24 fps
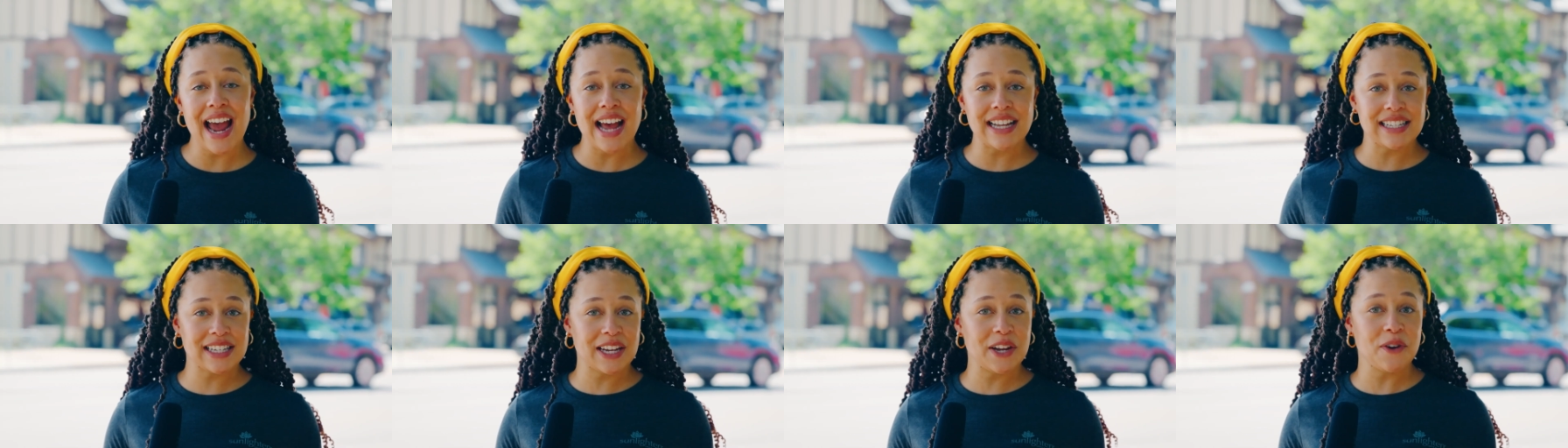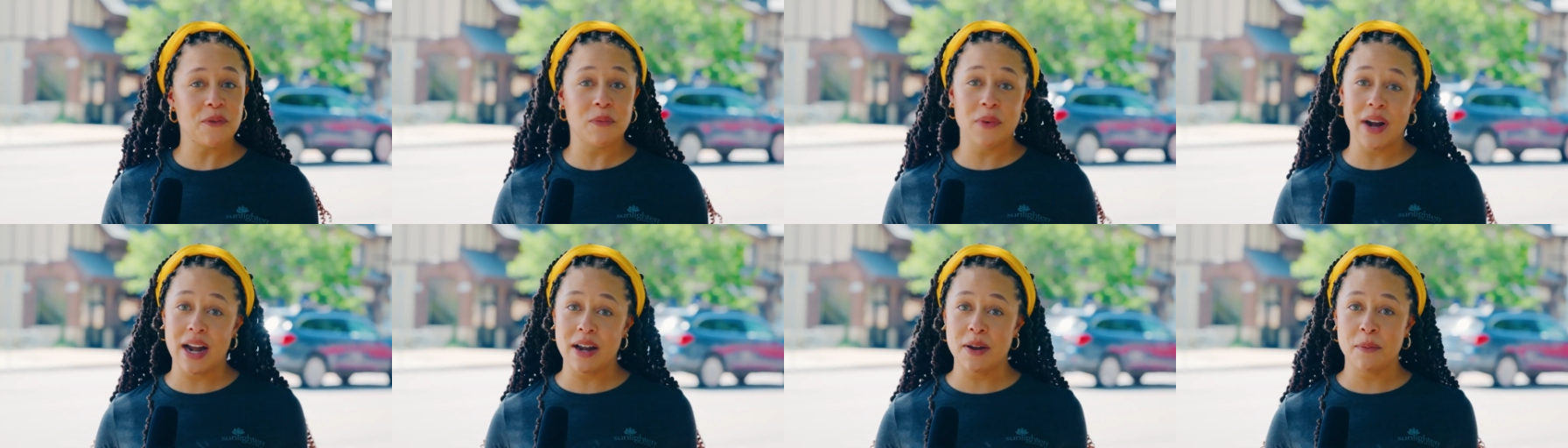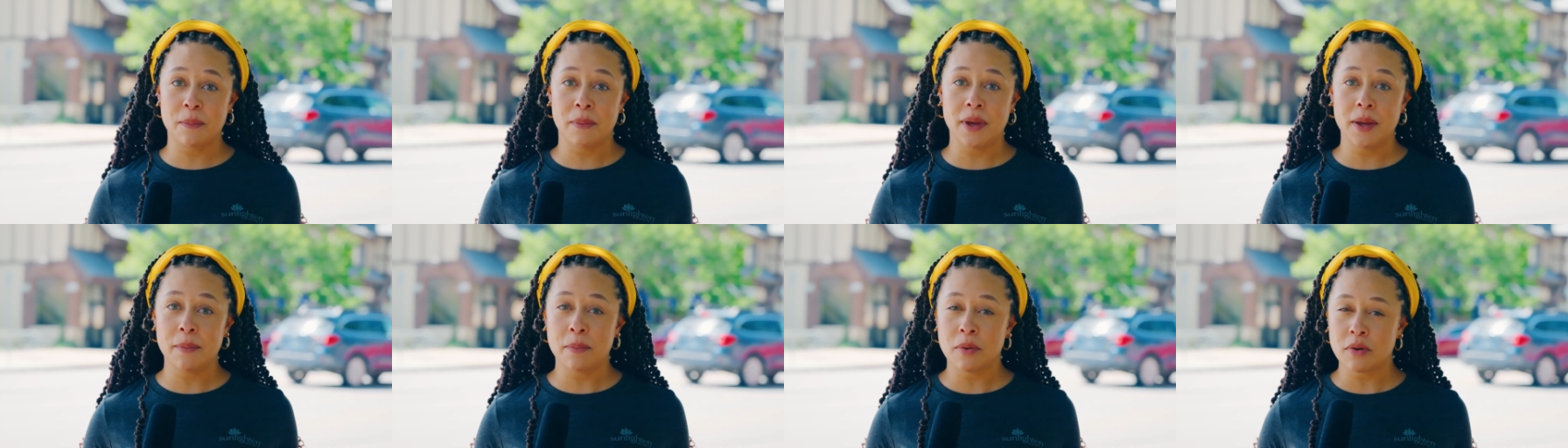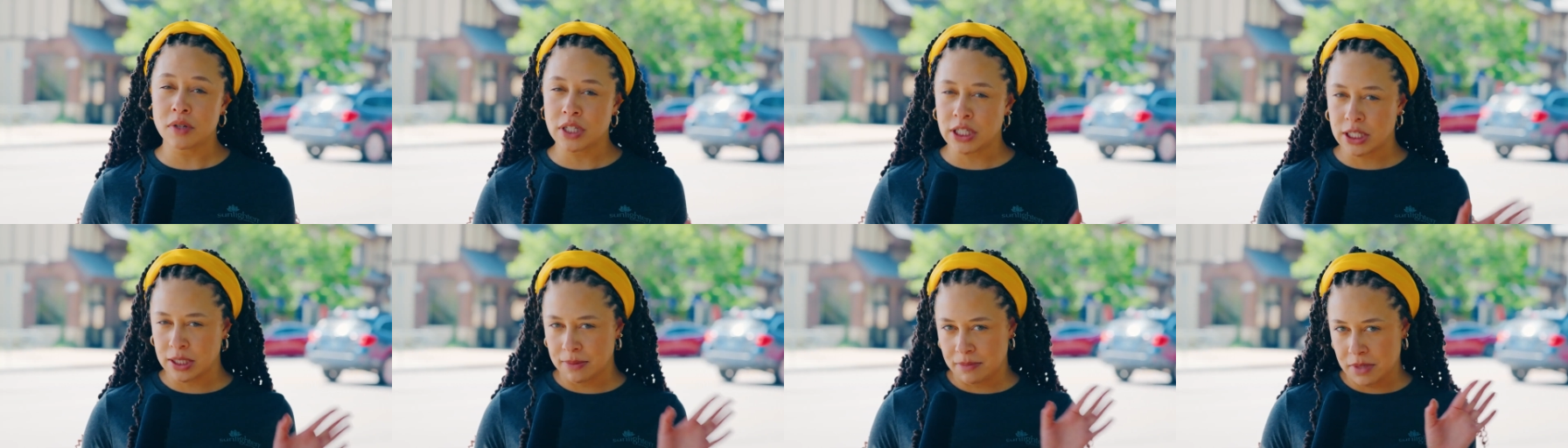asking random
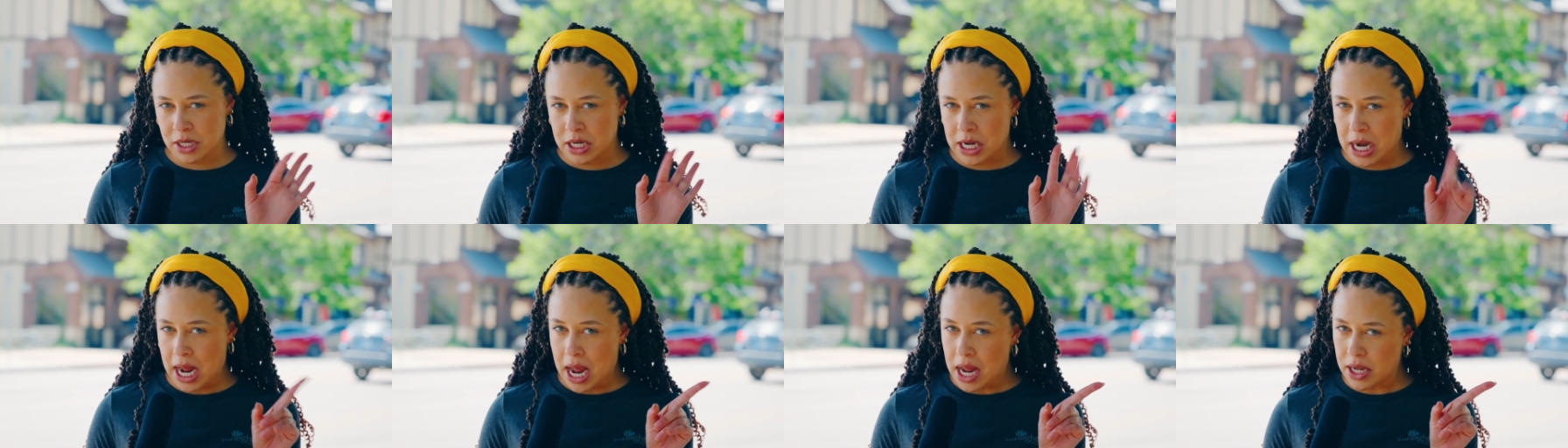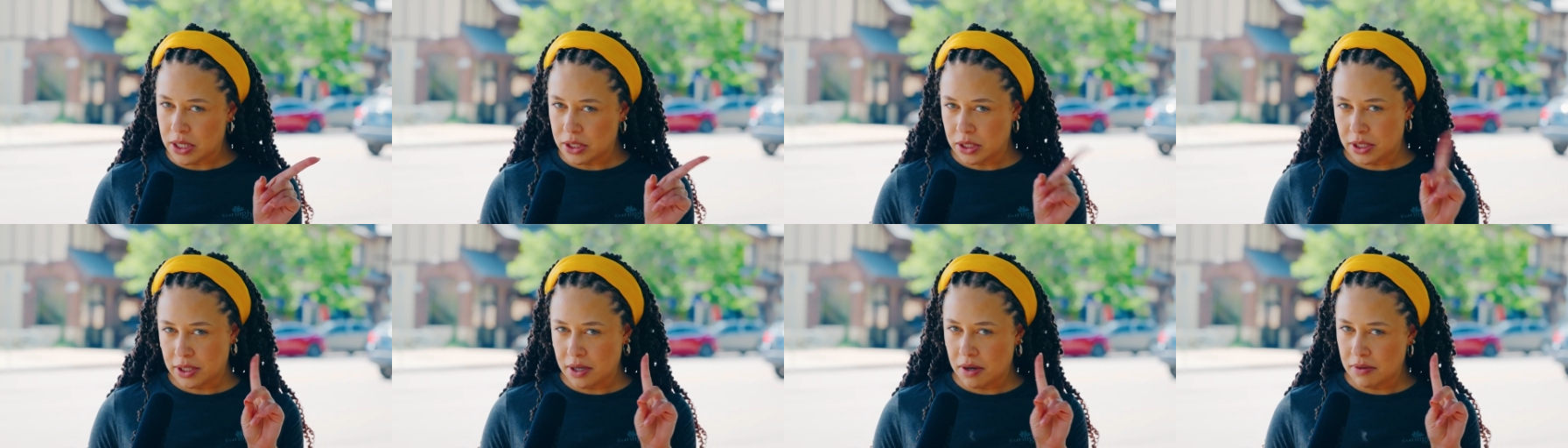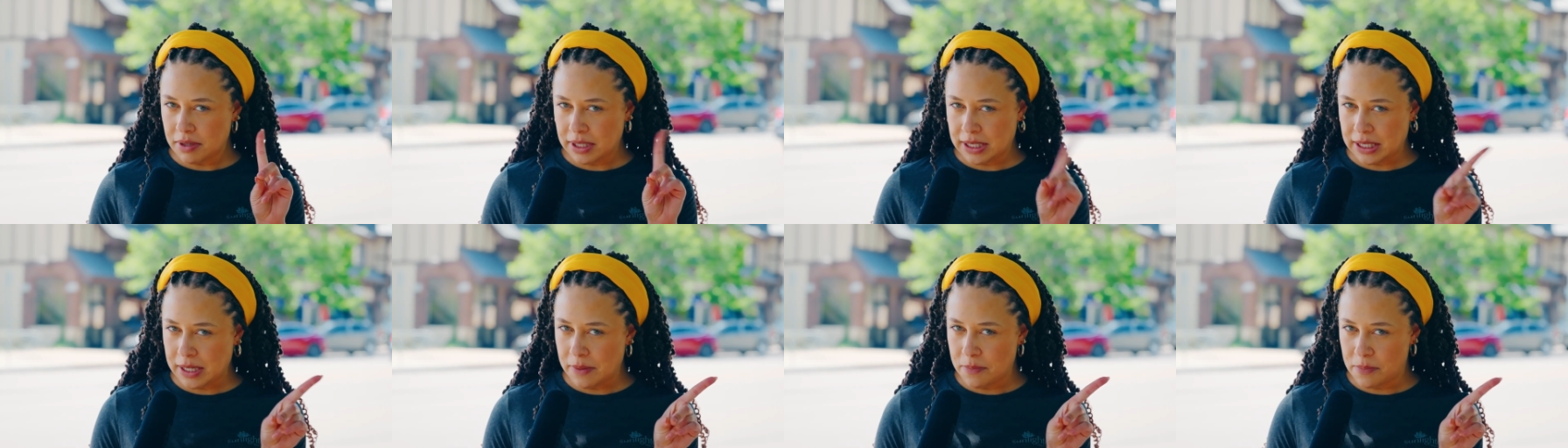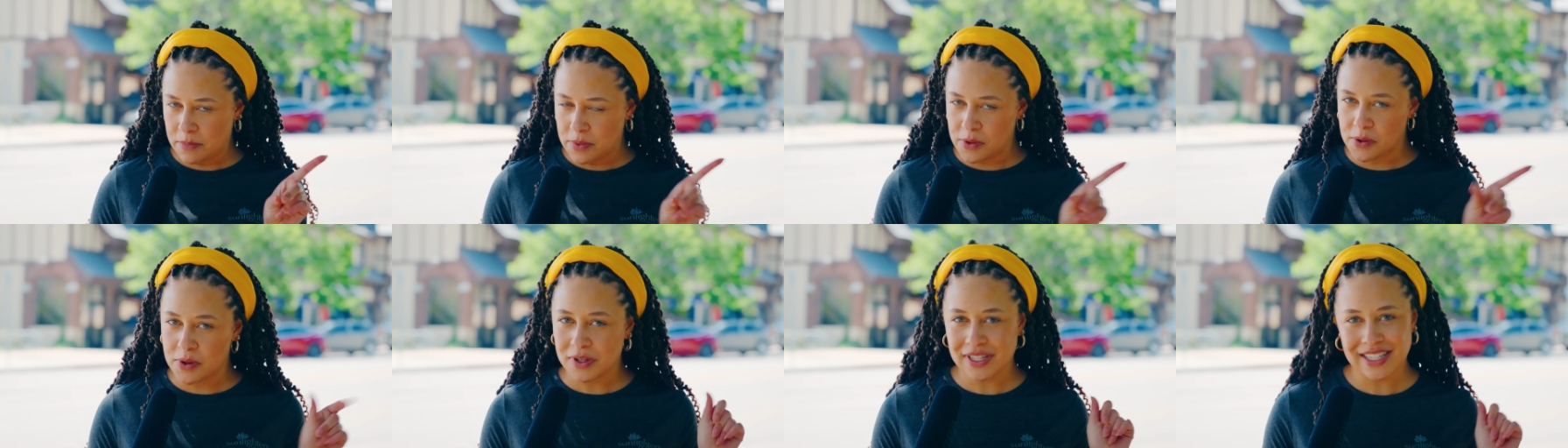people some not so
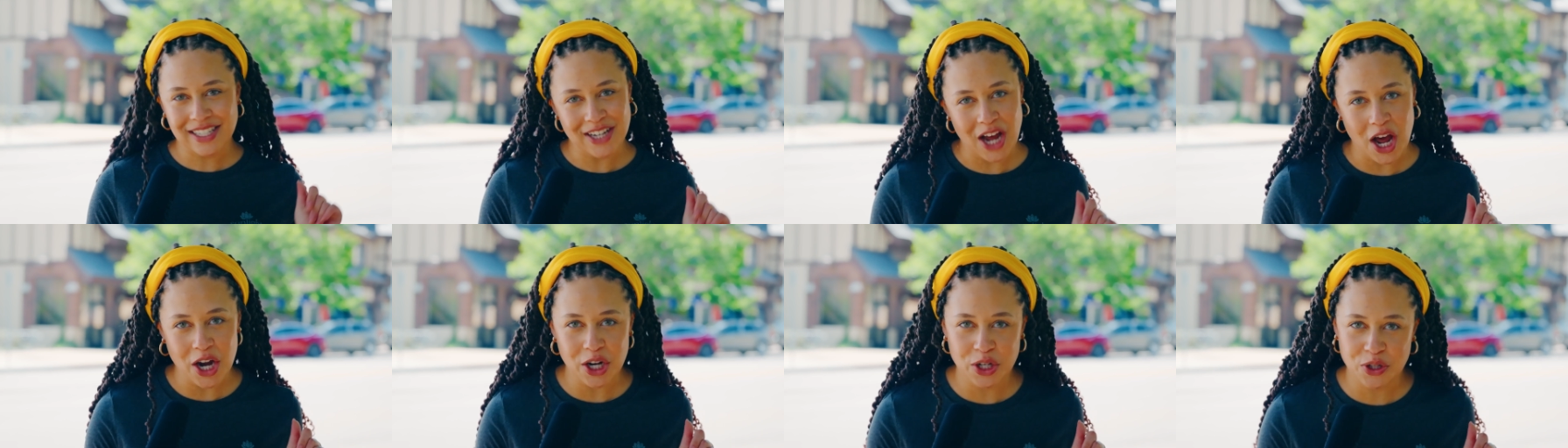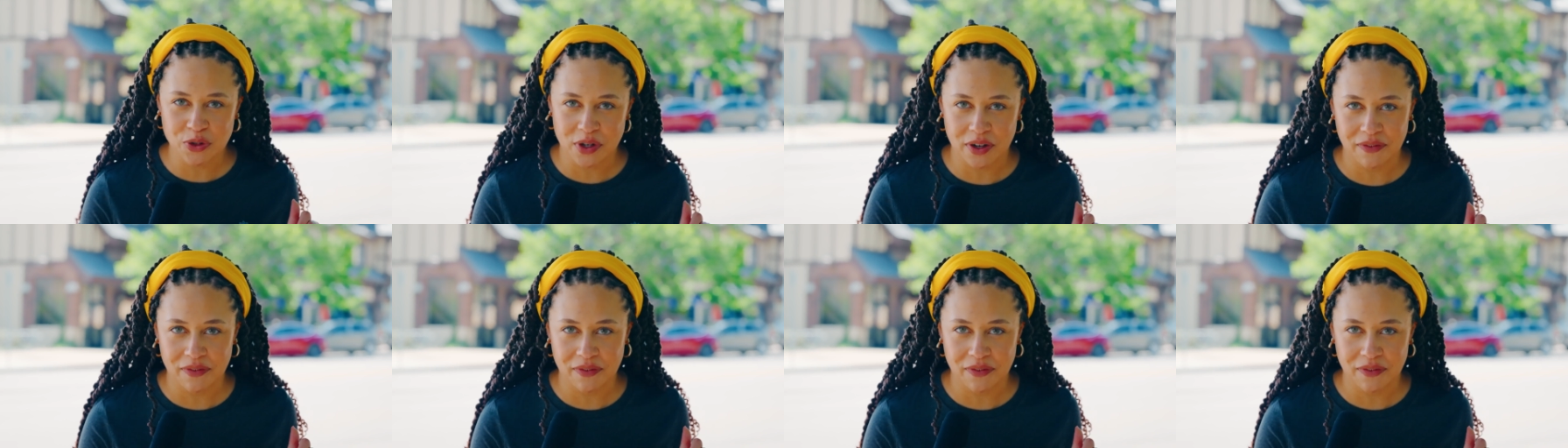simple sauna